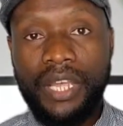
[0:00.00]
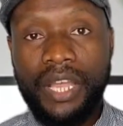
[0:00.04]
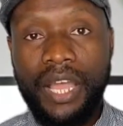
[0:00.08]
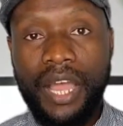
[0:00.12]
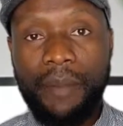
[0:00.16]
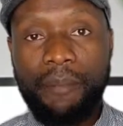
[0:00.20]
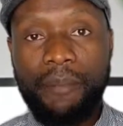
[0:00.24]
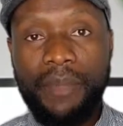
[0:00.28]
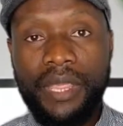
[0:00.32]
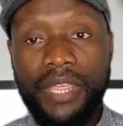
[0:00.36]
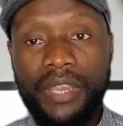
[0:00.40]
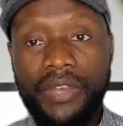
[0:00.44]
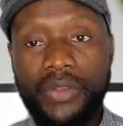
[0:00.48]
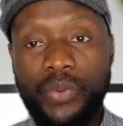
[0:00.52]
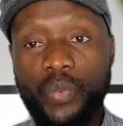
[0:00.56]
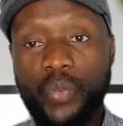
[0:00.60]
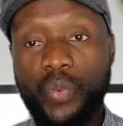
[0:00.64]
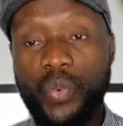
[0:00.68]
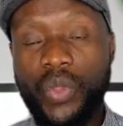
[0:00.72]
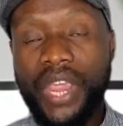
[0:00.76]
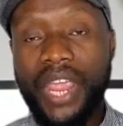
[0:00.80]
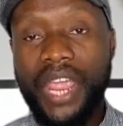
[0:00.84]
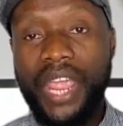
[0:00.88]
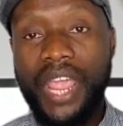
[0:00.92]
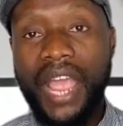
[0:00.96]

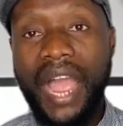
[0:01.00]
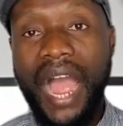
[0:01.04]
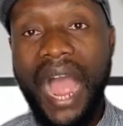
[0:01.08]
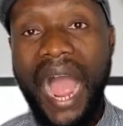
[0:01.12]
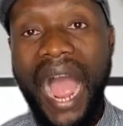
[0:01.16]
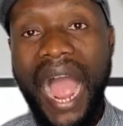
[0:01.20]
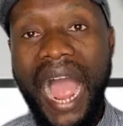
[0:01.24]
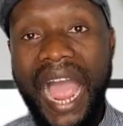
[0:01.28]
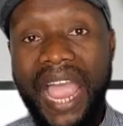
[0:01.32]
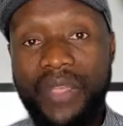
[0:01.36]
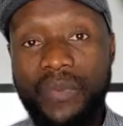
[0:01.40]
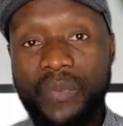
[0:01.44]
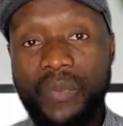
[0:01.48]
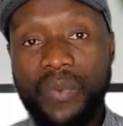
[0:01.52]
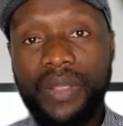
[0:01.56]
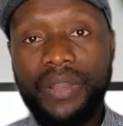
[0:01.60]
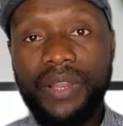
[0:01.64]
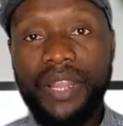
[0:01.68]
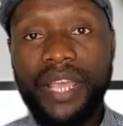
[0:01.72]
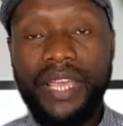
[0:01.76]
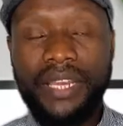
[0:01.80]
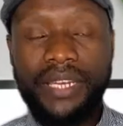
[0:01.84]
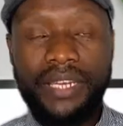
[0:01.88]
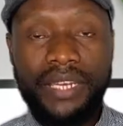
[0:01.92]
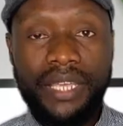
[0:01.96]
where I will
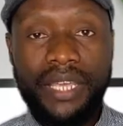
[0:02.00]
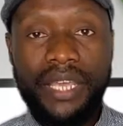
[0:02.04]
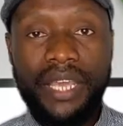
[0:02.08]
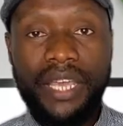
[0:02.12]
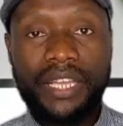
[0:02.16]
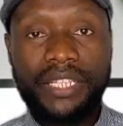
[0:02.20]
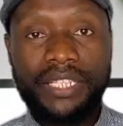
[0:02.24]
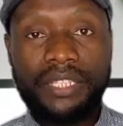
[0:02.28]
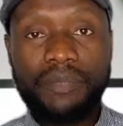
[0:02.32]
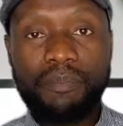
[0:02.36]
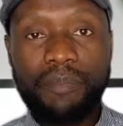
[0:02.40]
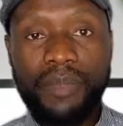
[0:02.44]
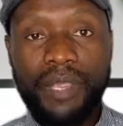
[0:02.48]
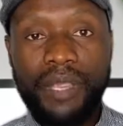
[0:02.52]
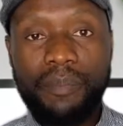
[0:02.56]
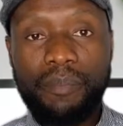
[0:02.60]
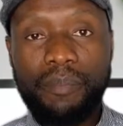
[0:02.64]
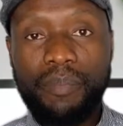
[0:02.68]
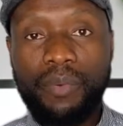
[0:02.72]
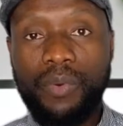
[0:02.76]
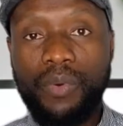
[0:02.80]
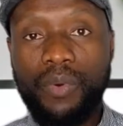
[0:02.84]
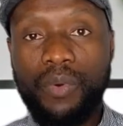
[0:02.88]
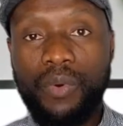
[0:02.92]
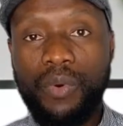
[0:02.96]
educate
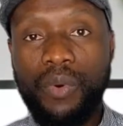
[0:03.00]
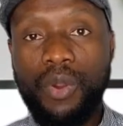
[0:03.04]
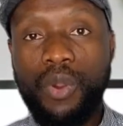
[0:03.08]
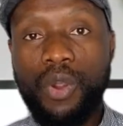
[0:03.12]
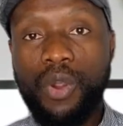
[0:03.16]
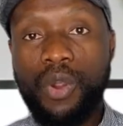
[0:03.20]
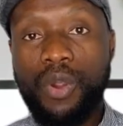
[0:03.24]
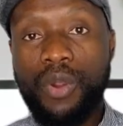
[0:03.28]
people